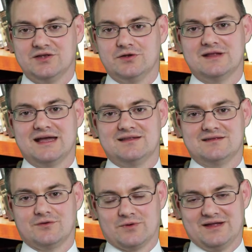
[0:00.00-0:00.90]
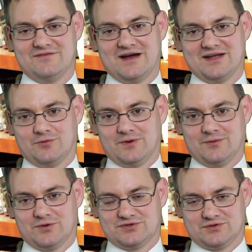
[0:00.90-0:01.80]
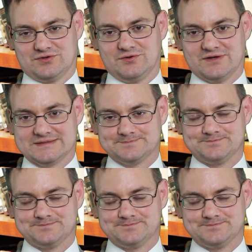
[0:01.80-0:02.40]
you need to reevaluate what you're doing.